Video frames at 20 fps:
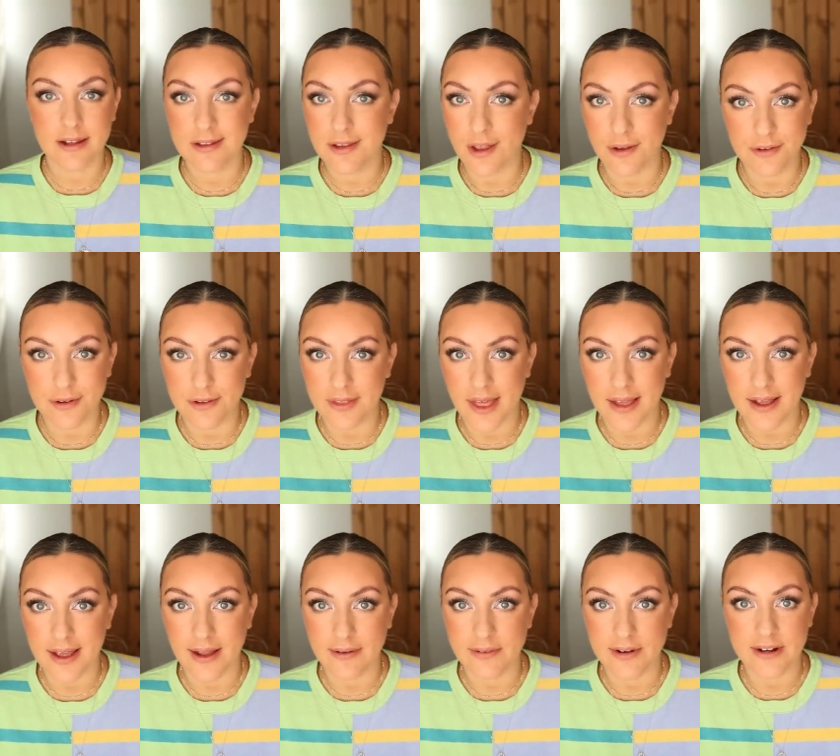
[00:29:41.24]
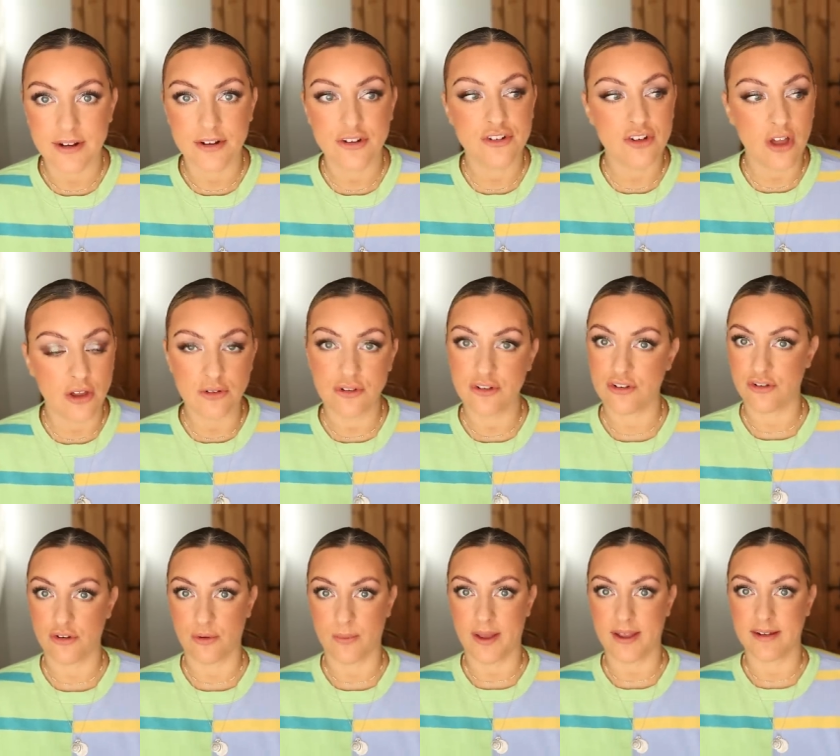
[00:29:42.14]
Don't do that, Karen. Don't
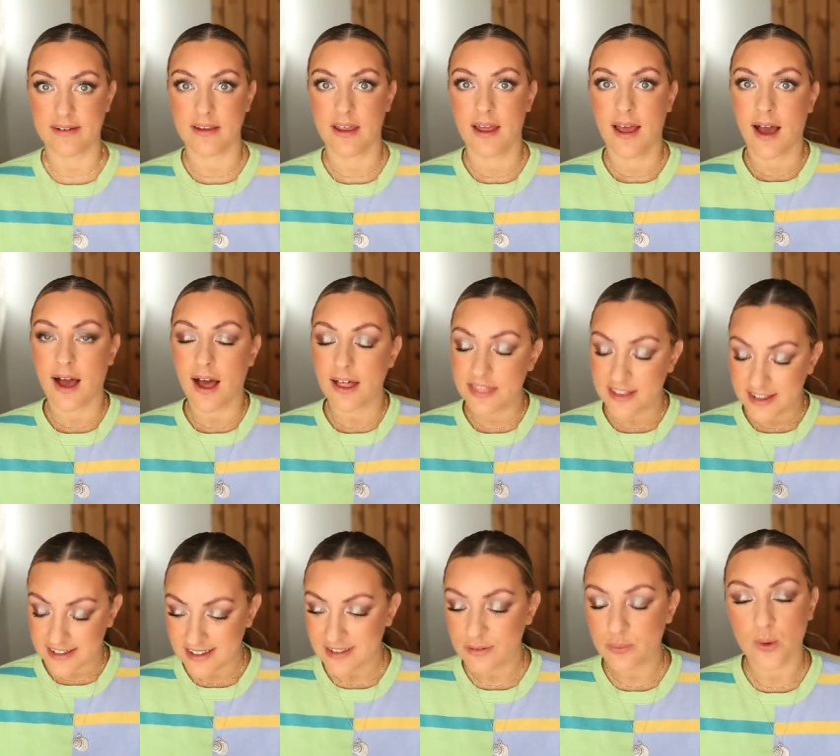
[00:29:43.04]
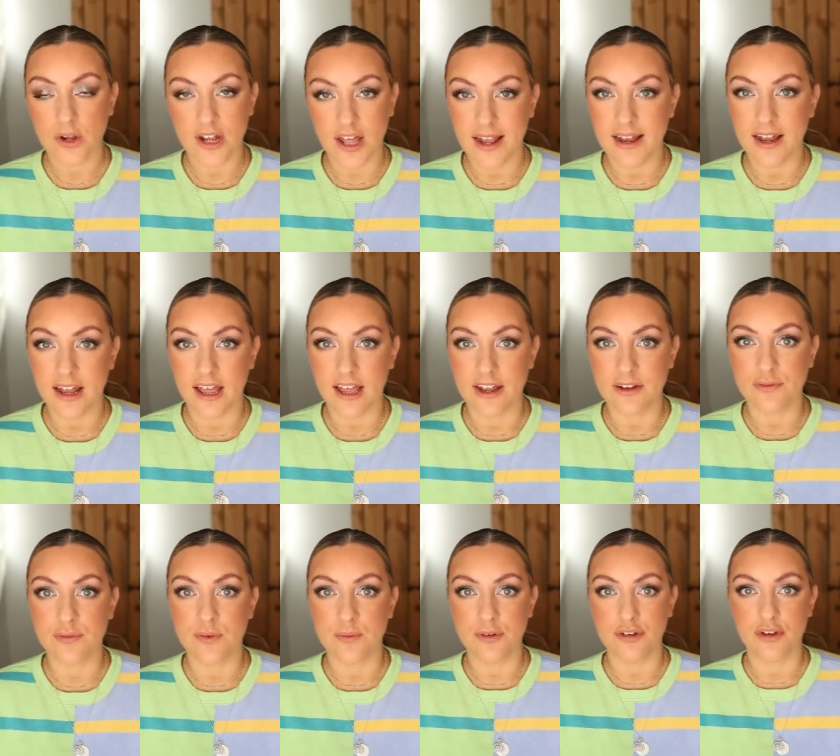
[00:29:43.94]
do it. This is what I learned
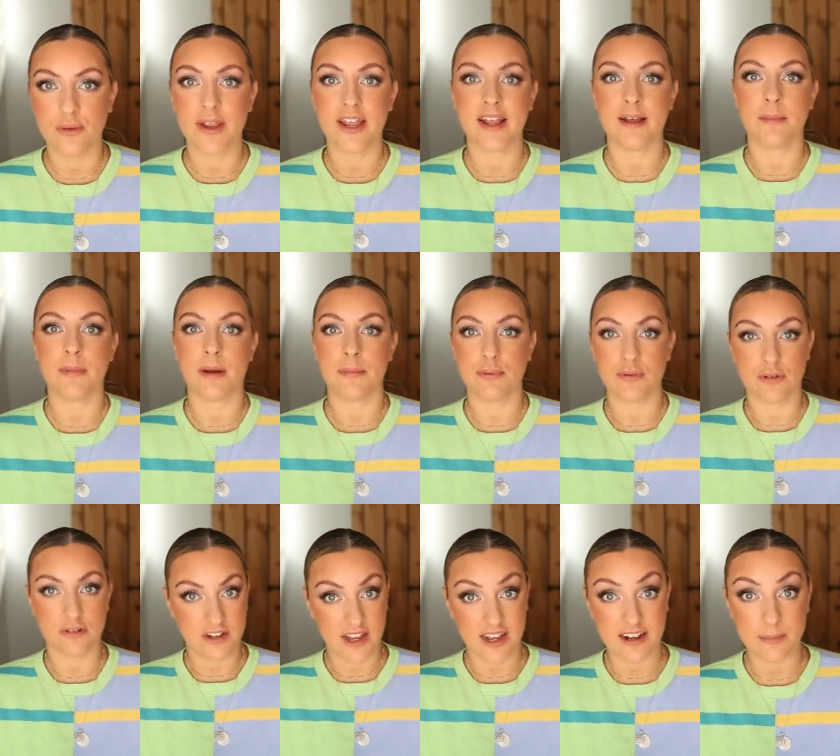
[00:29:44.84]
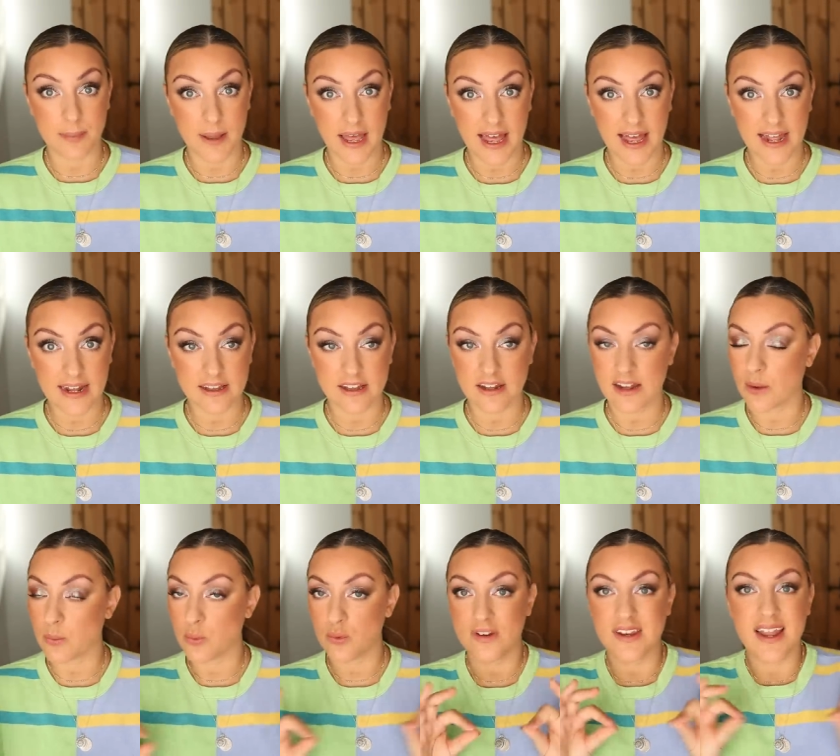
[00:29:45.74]
from doing my project pan that
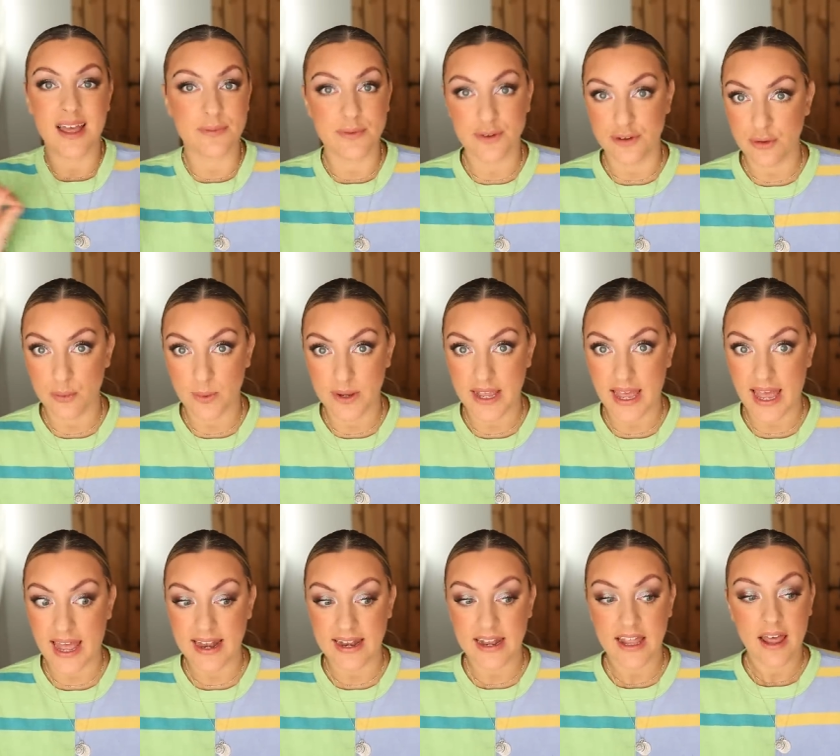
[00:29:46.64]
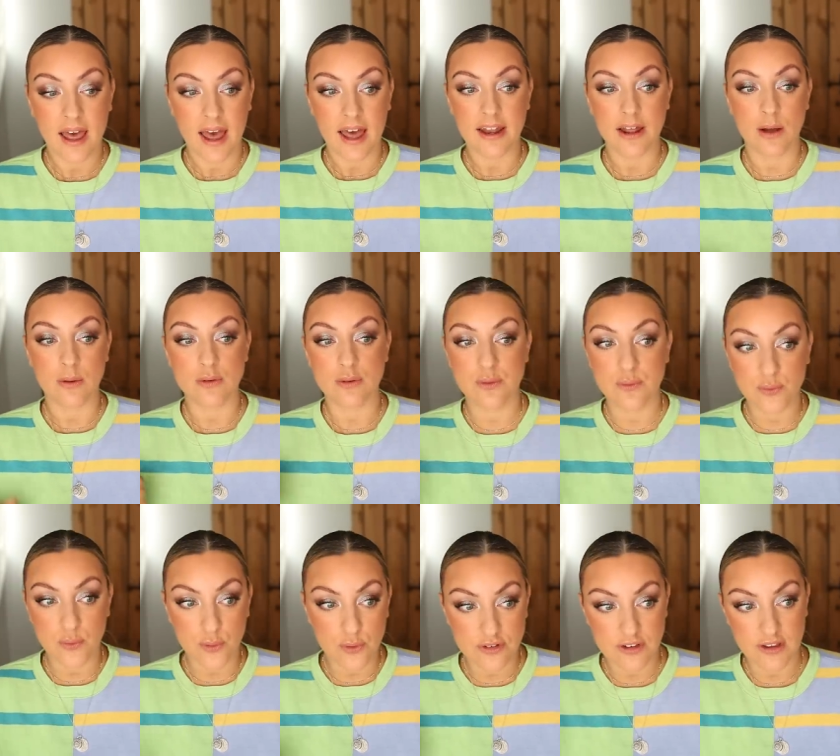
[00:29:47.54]
I will never do again. And I was
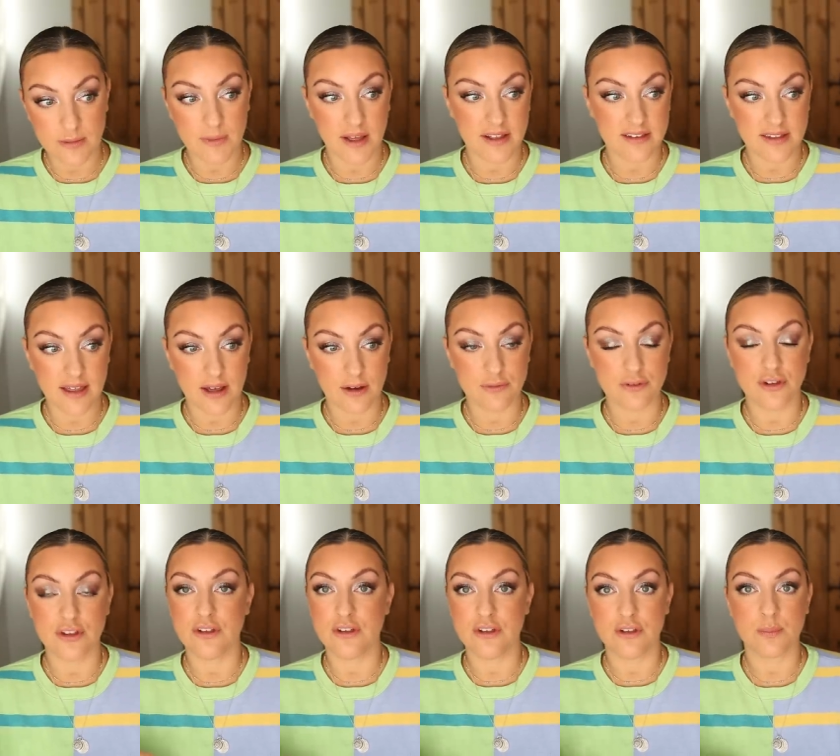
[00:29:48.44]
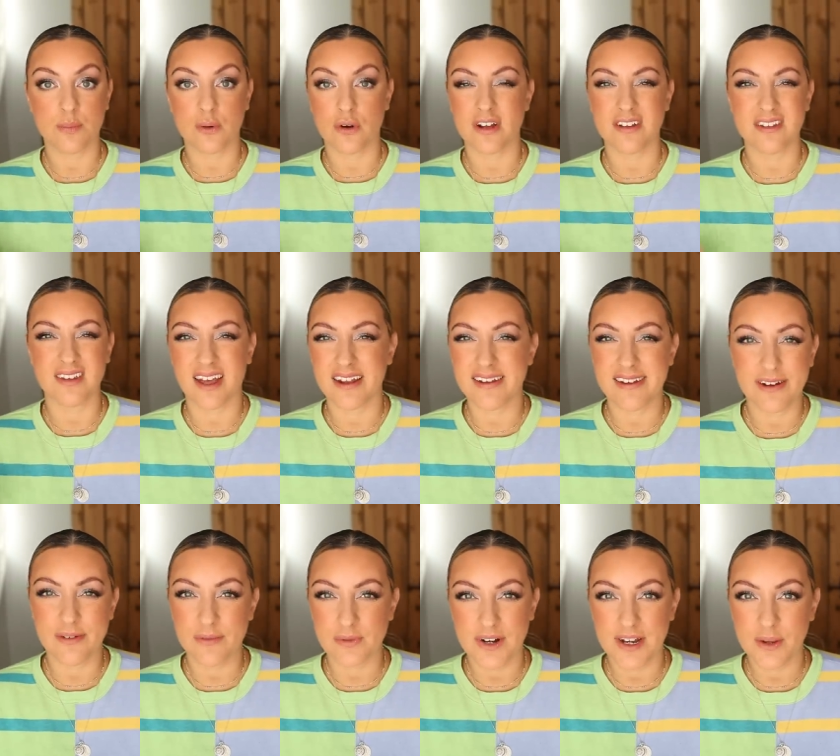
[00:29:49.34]
forcing myself to use products that I
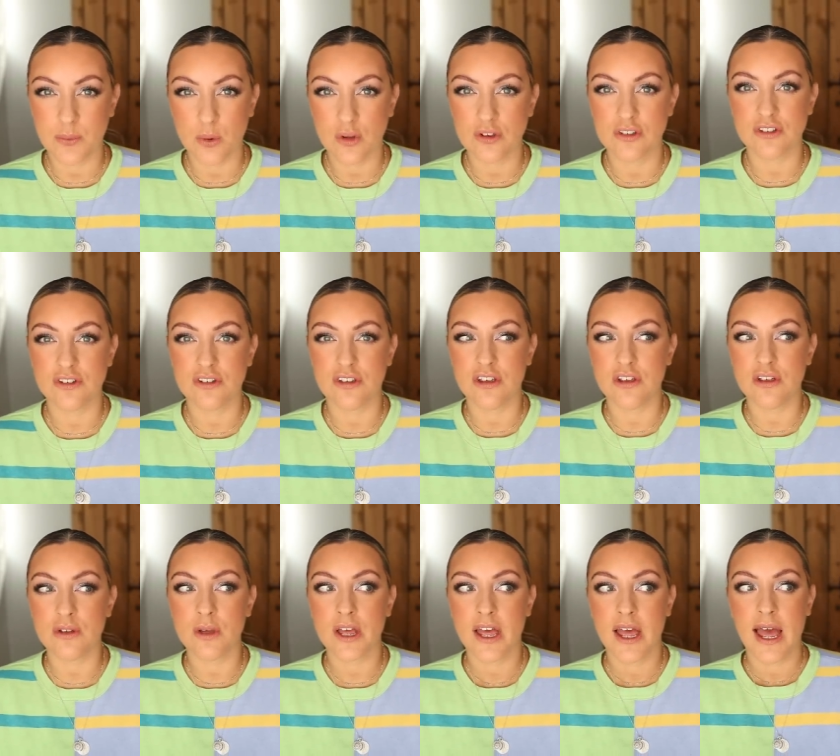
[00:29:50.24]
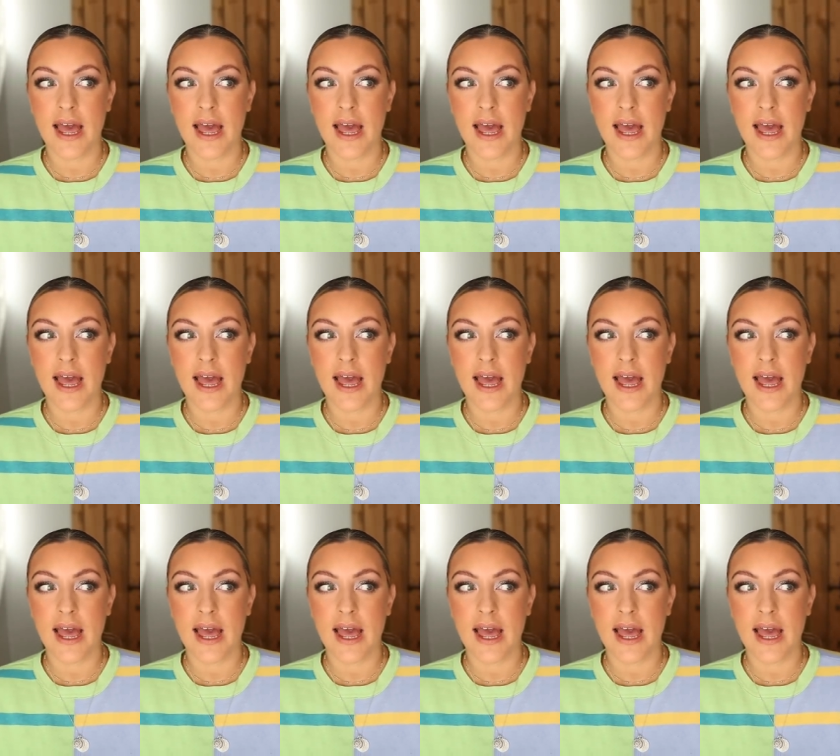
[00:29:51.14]
didn't really want to,